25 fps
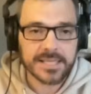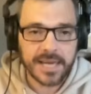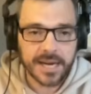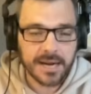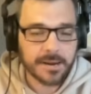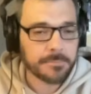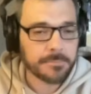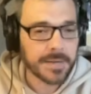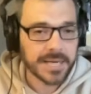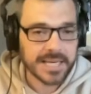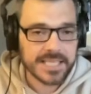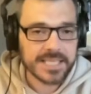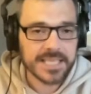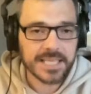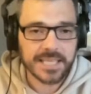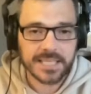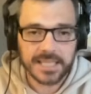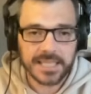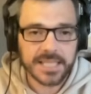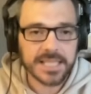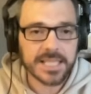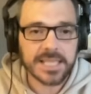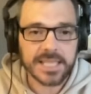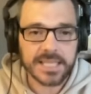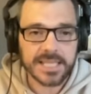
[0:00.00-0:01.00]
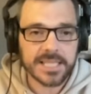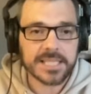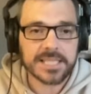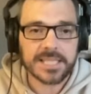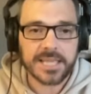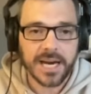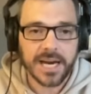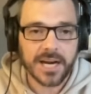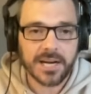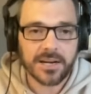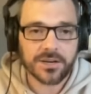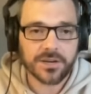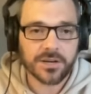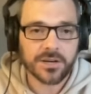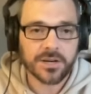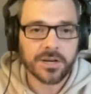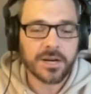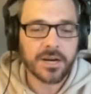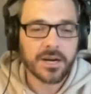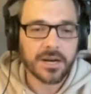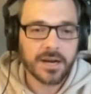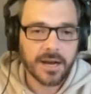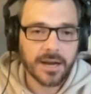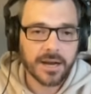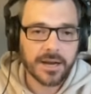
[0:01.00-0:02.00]
basically the entire
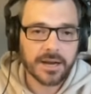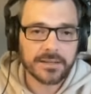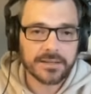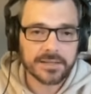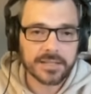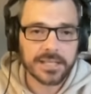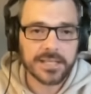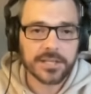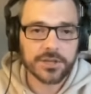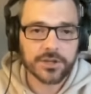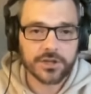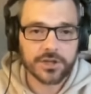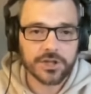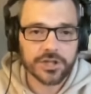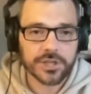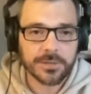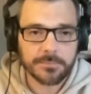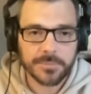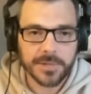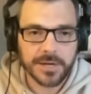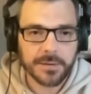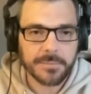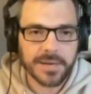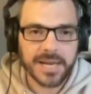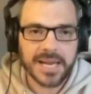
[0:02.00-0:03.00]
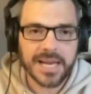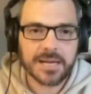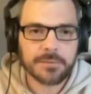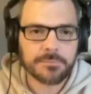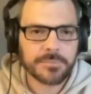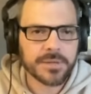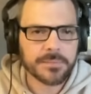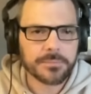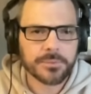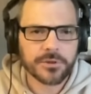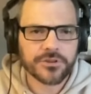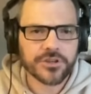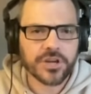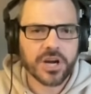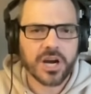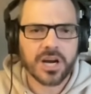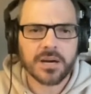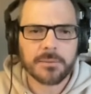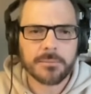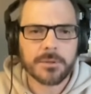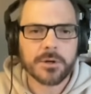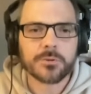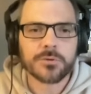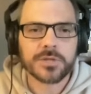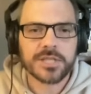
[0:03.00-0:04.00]
leadership command. People talk
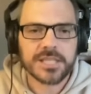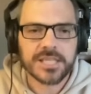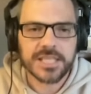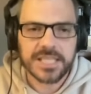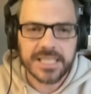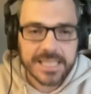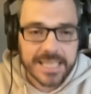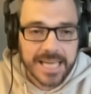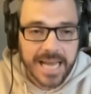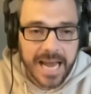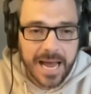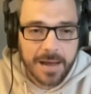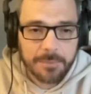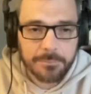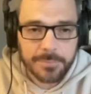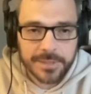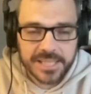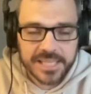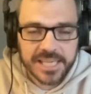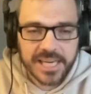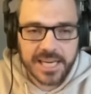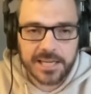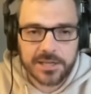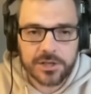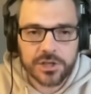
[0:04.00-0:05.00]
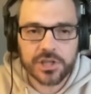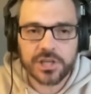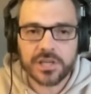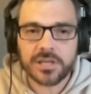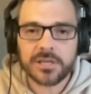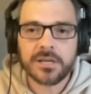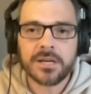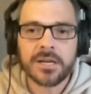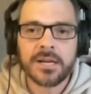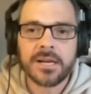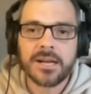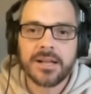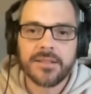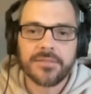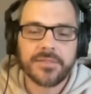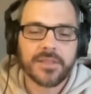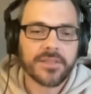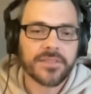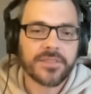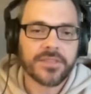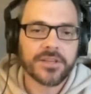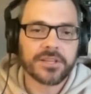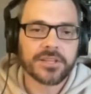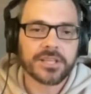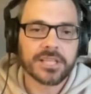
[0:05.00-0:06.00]
about decapitation,
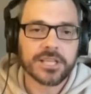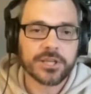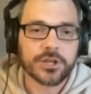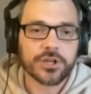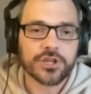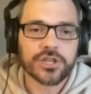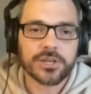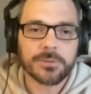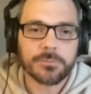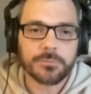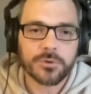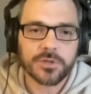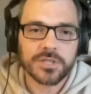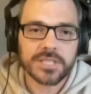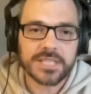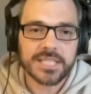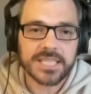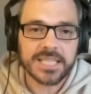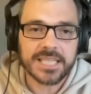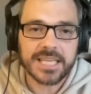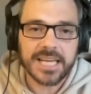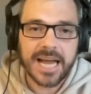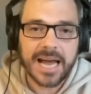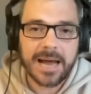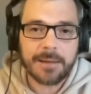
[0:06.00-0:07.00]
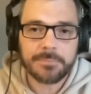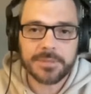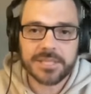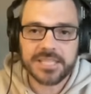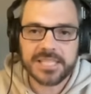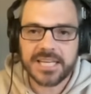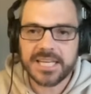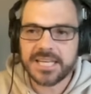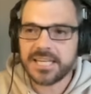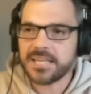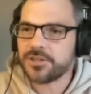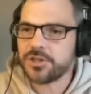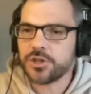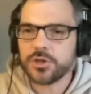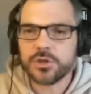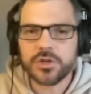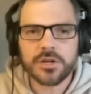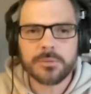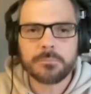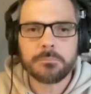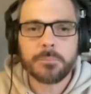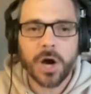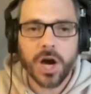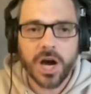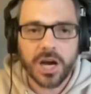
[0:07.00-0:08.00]
that the leadership was decapitated. You
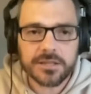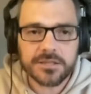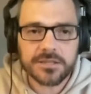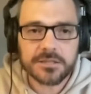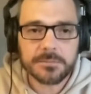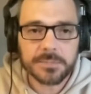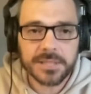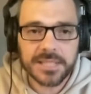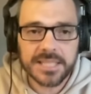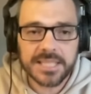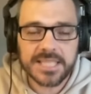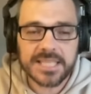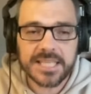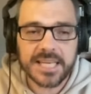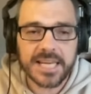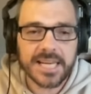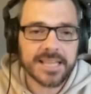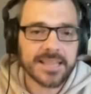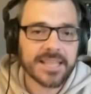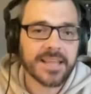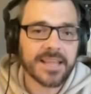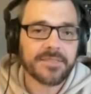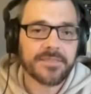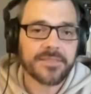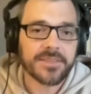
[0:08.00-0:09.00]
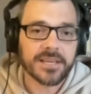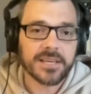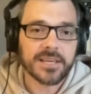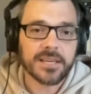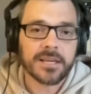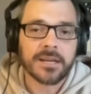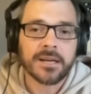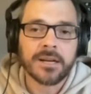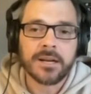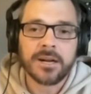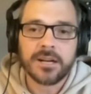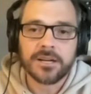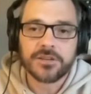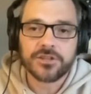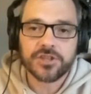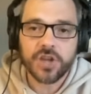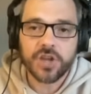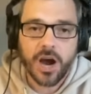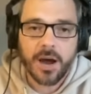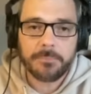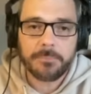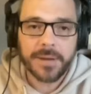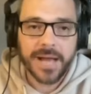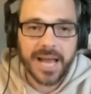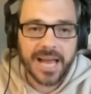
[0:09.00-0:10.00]
could possibly say that the
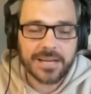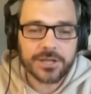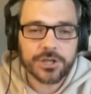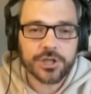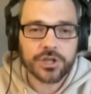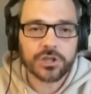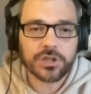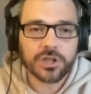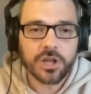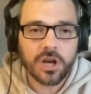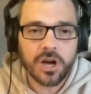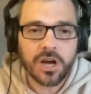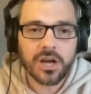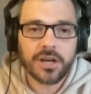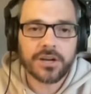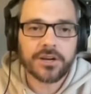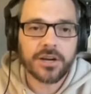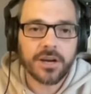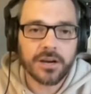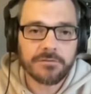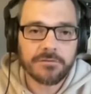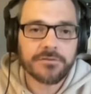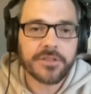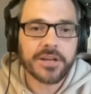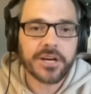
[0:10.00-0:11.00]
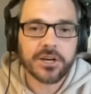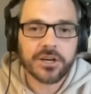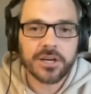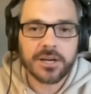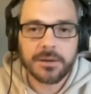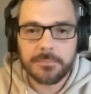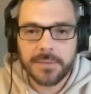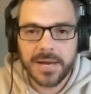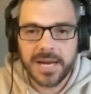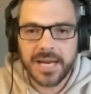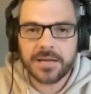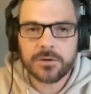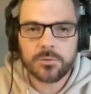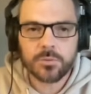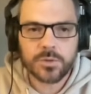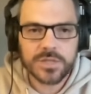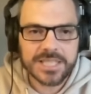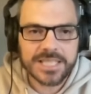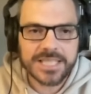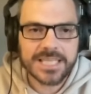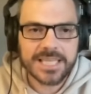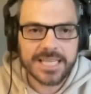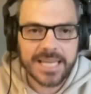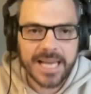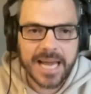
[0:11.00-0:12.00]
top echelon of their command was
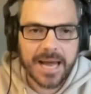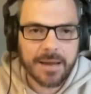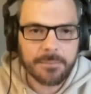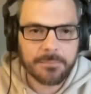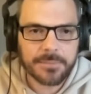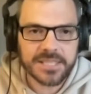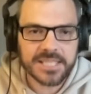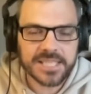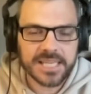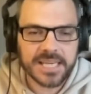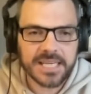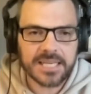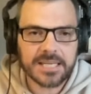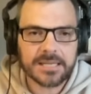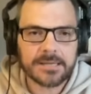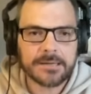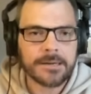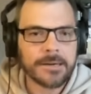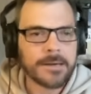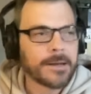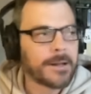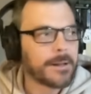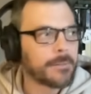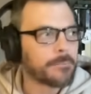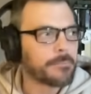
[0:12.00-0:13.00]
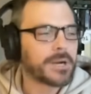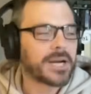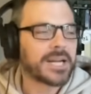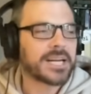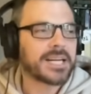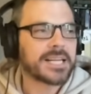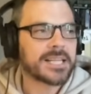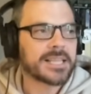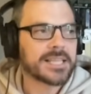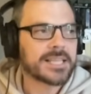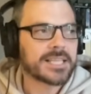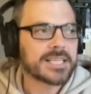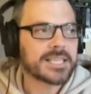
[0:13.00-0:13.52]
decapitated, but in